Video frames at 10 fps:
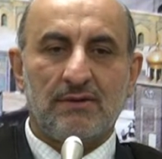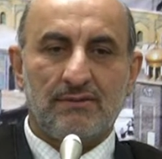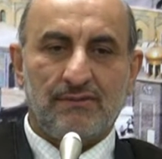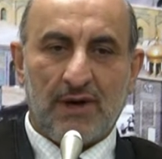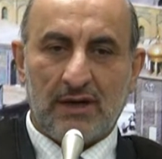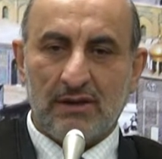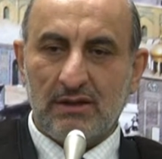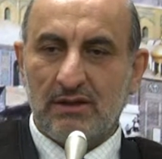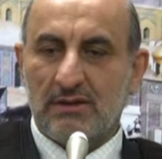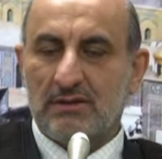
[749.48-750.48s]

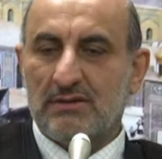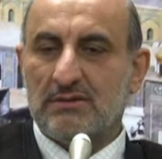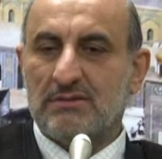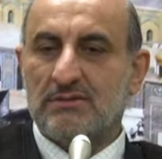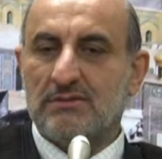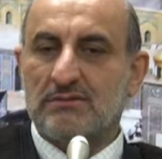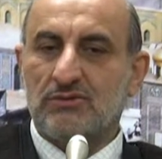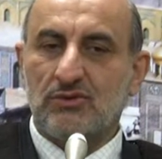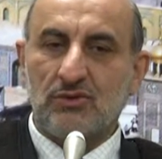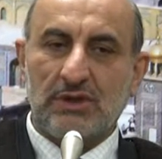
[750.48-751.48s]
fard.
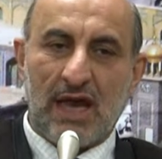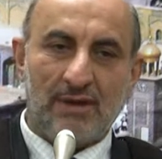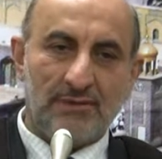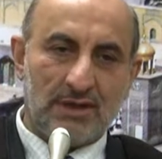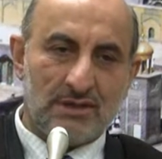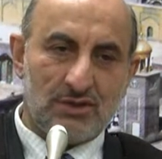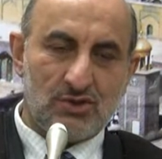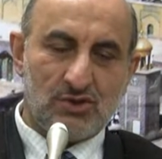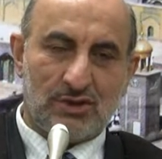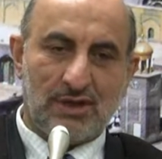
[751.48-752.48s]
2 times
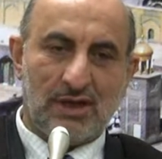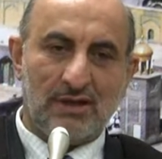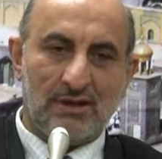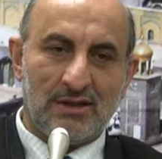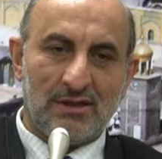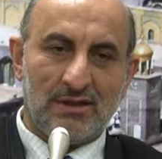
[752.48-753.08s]
is sunnah,